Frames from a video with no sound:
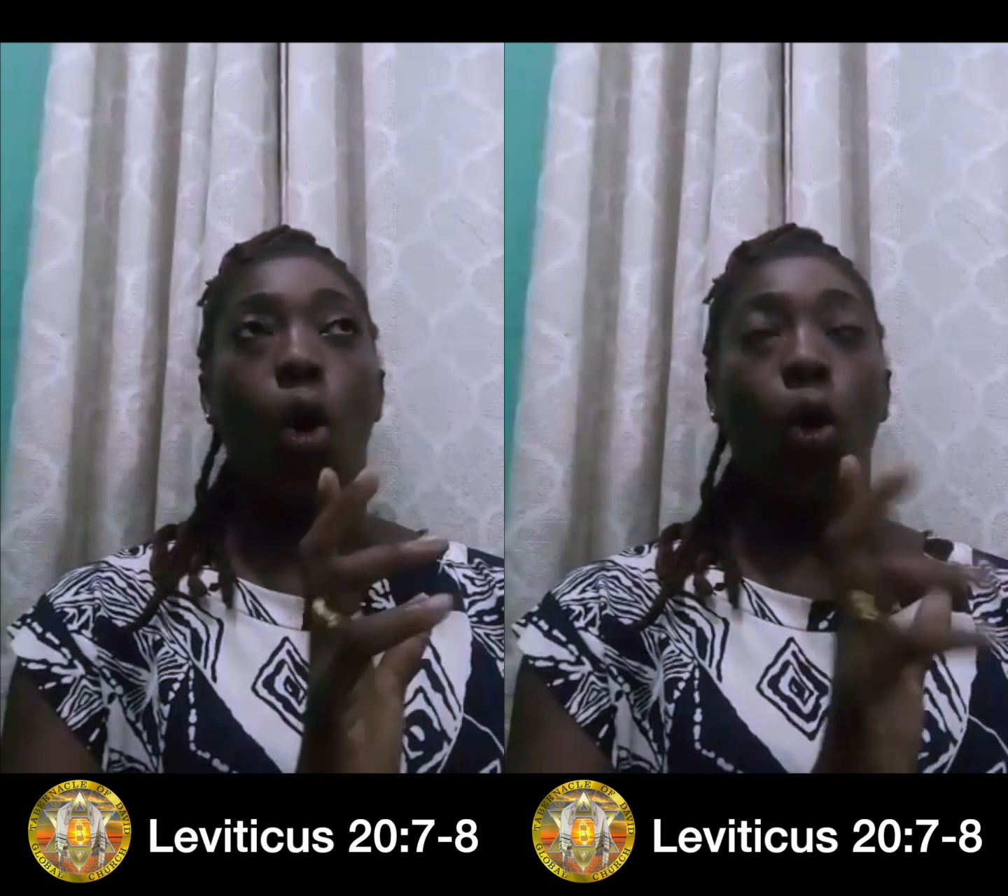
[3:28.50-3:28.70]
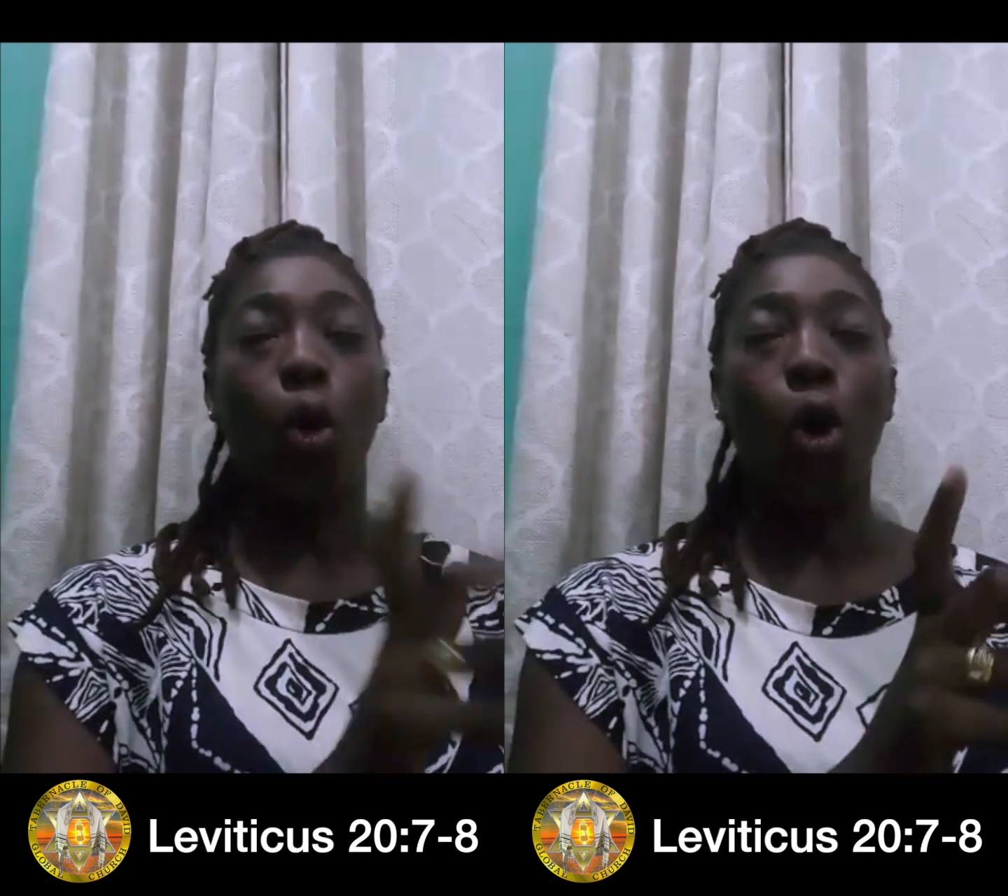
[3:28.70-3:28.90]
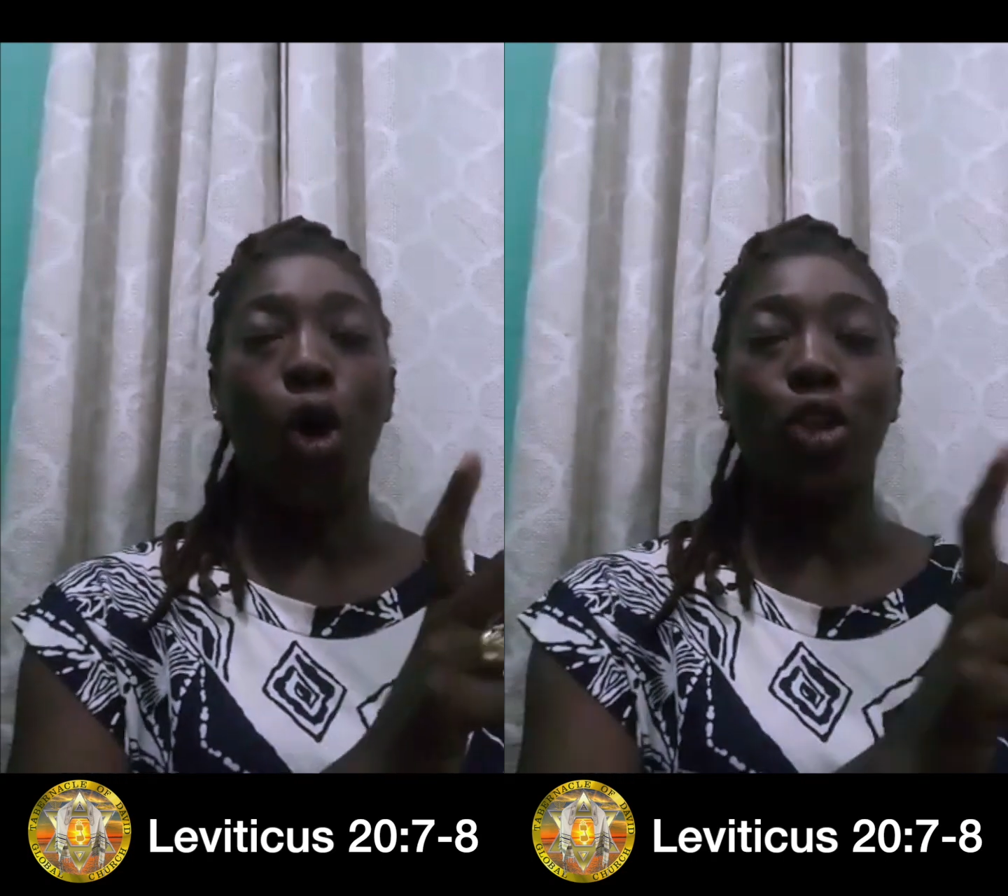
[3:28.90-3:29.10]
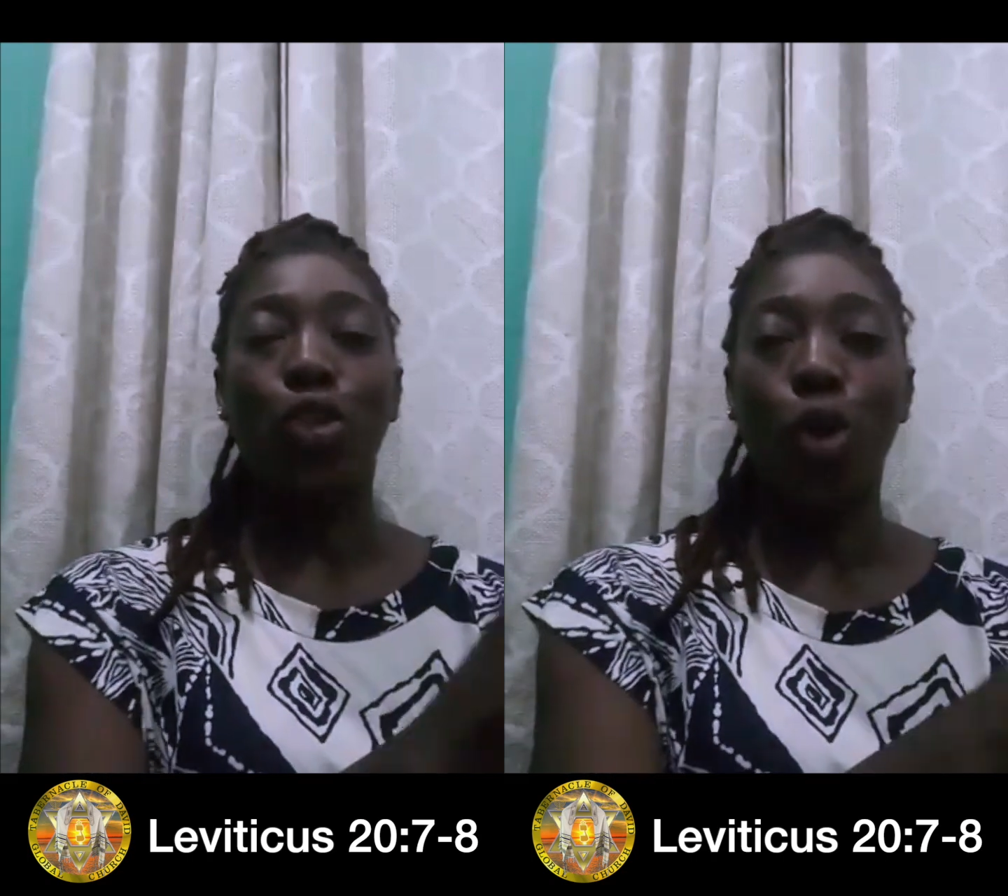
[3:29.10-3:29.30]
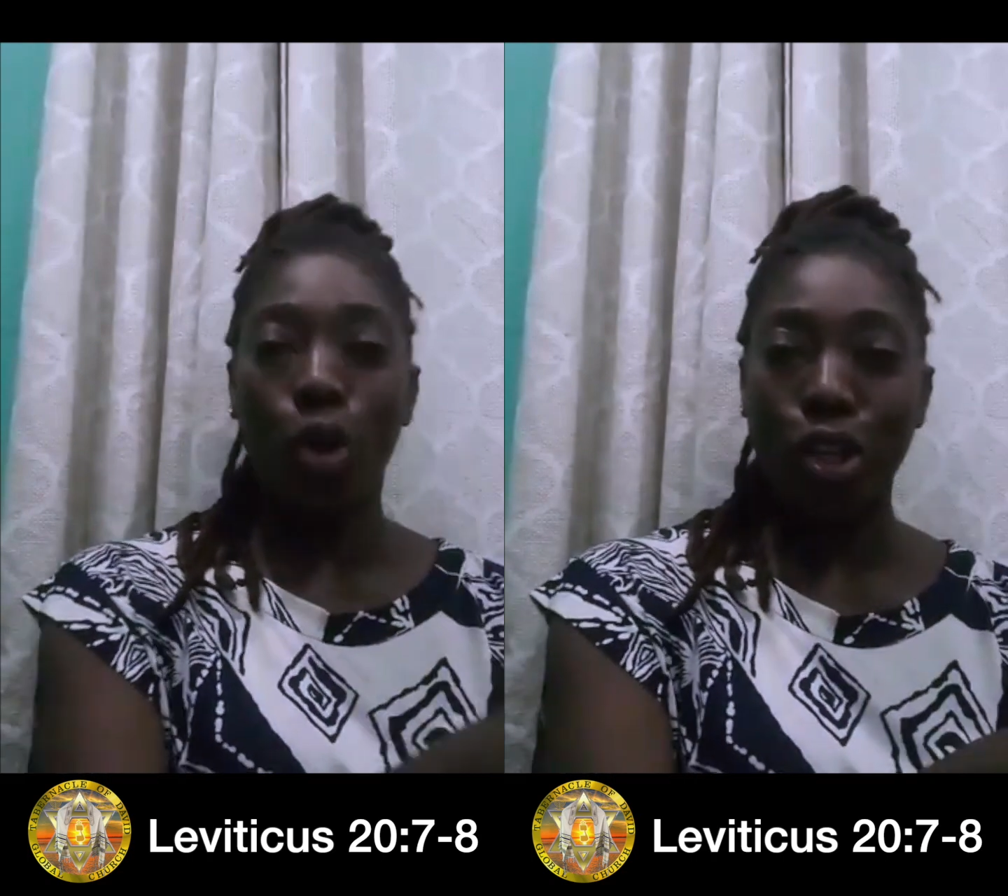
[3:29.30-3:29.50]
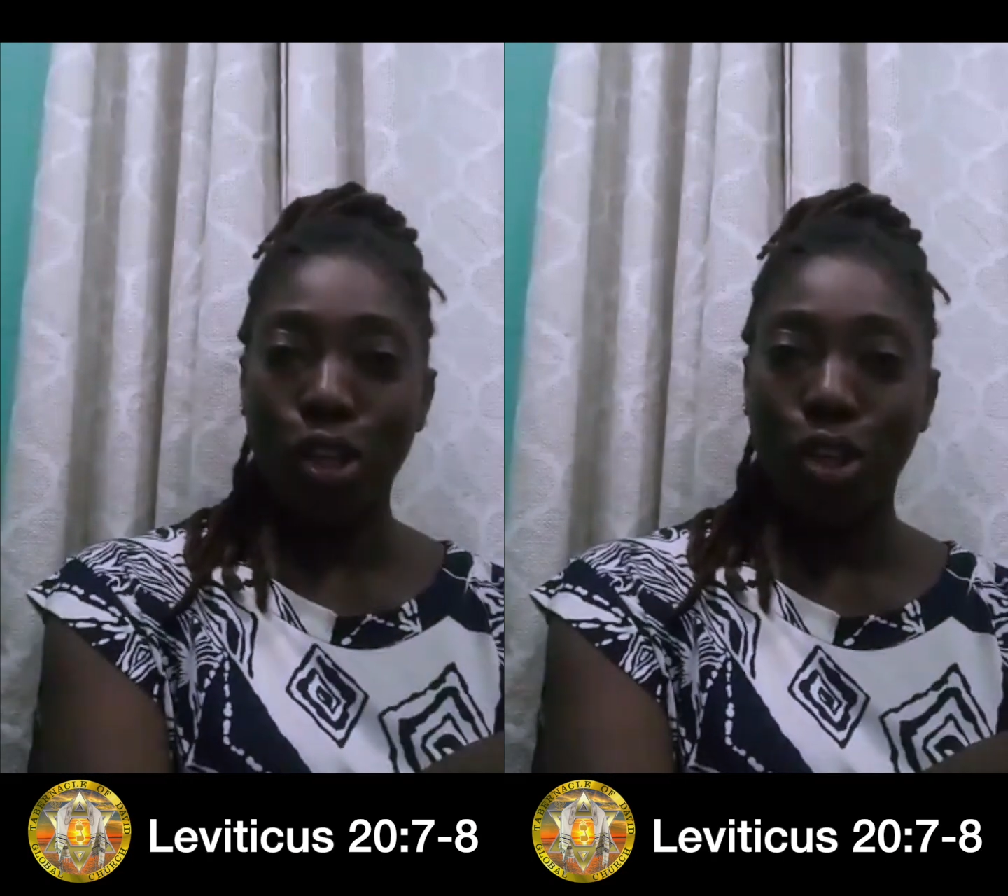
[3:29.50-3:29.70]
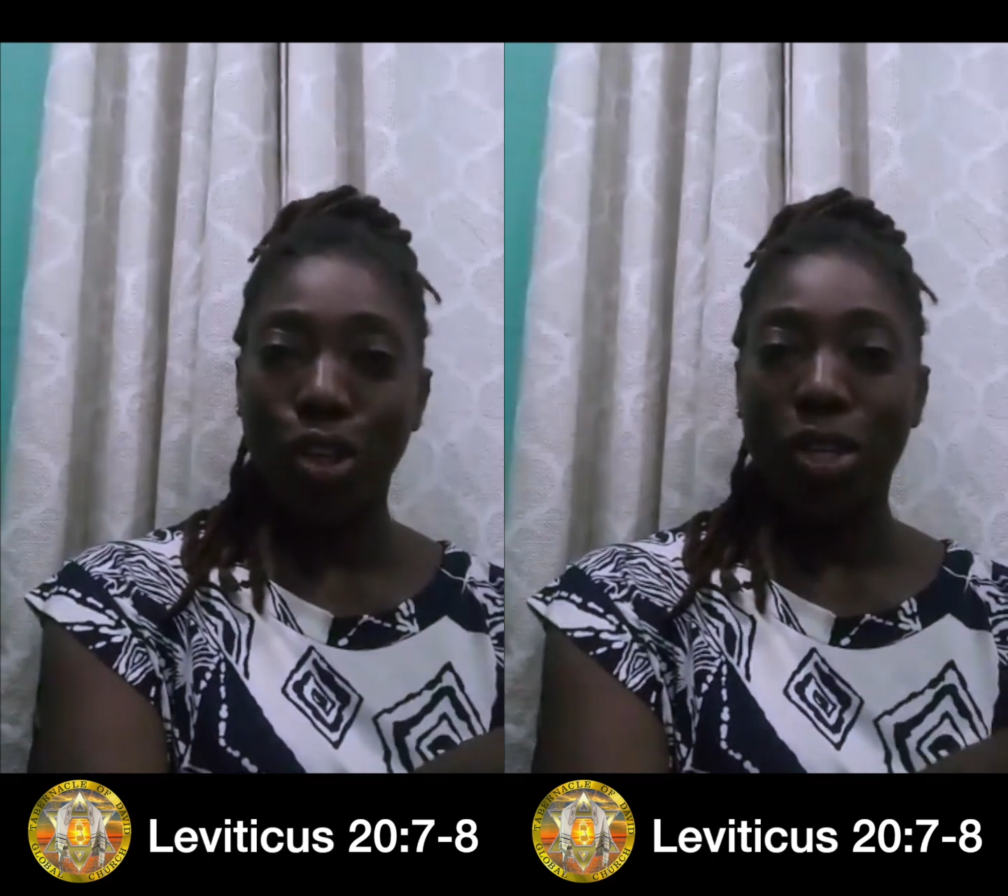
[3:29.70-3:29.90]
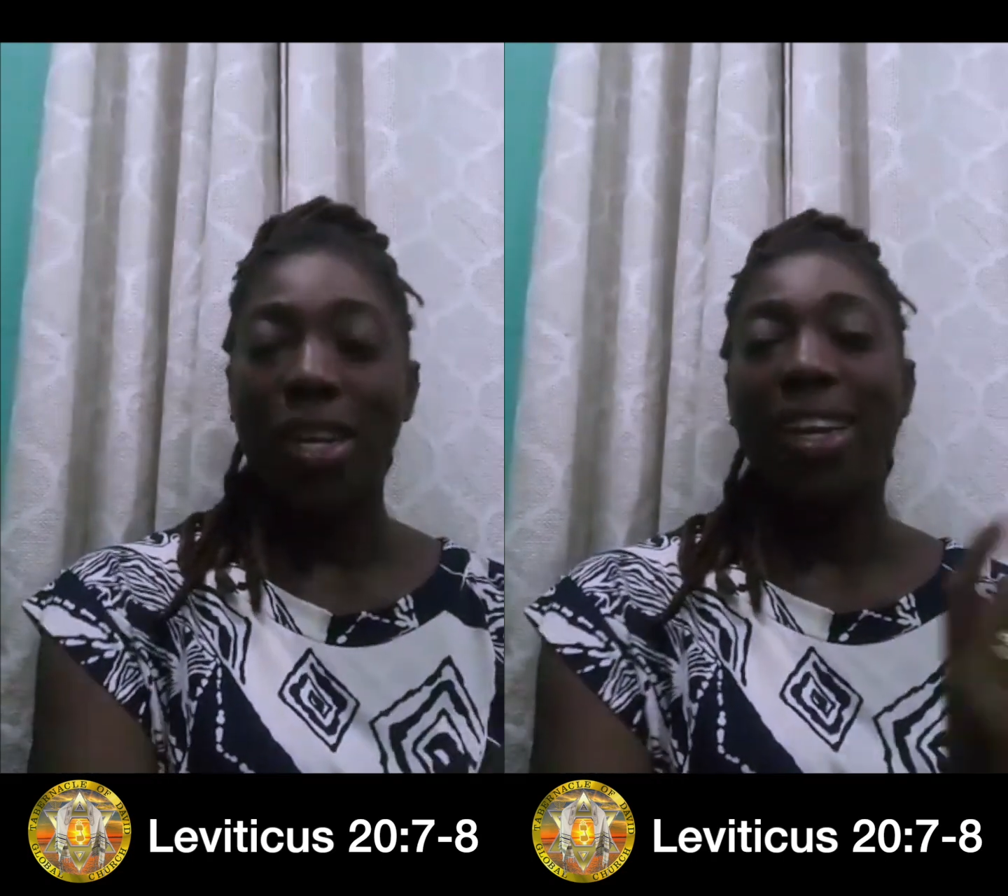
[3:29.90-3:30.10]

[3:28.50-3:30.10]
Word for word: Kodosh,